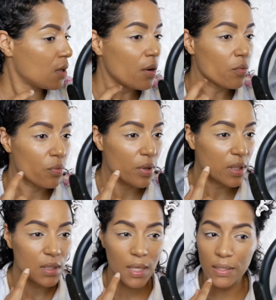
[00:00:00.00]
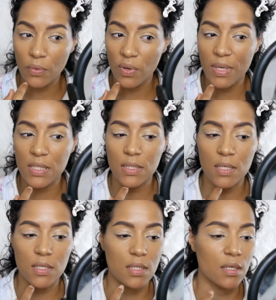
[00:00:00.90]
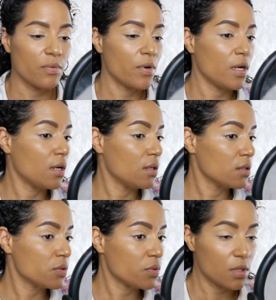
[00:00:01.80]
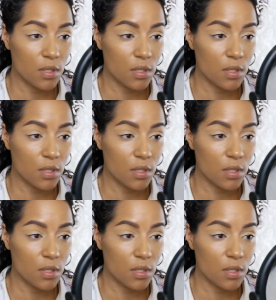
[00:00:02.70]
I really like the way my skin is looking right now. It looks really